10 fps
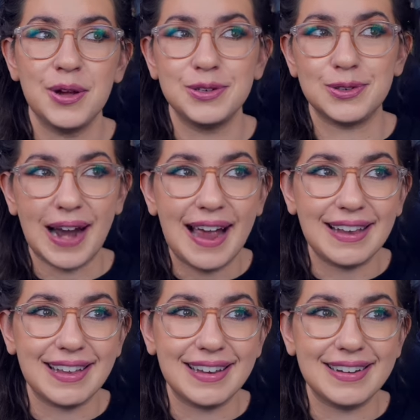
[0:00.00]

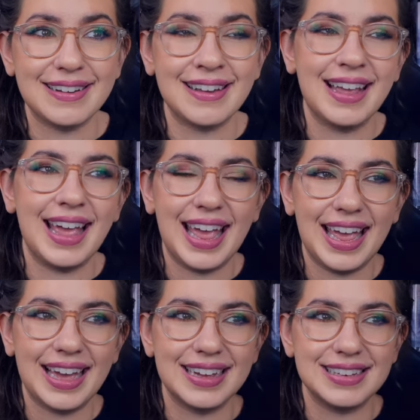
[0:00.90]
dragon
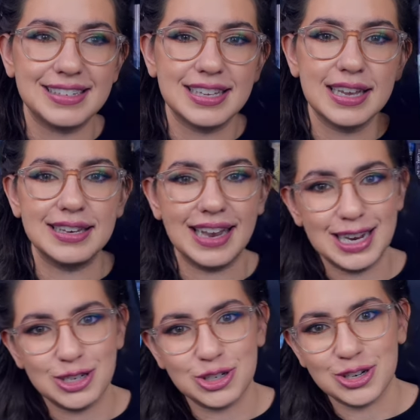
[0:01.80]
and
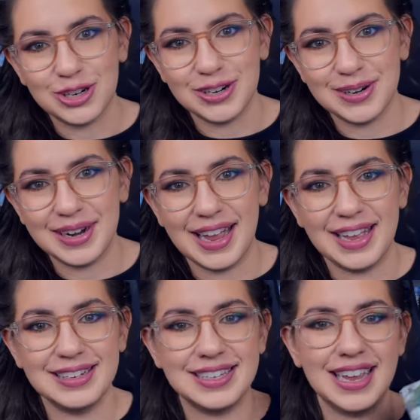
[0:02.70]
nature
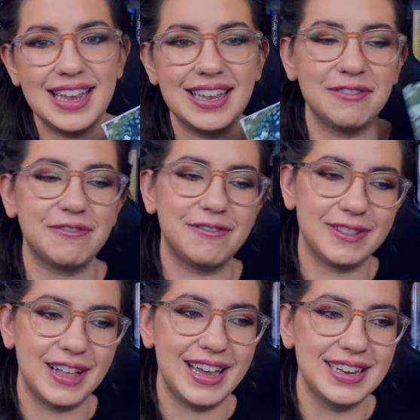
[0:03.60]
and taking
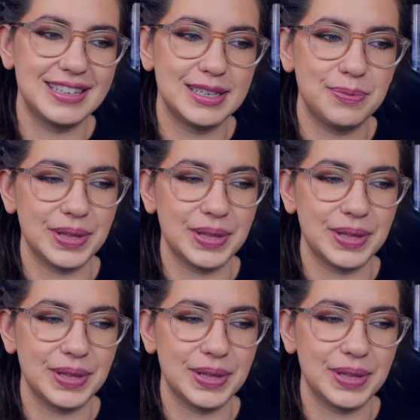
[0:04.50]
flight,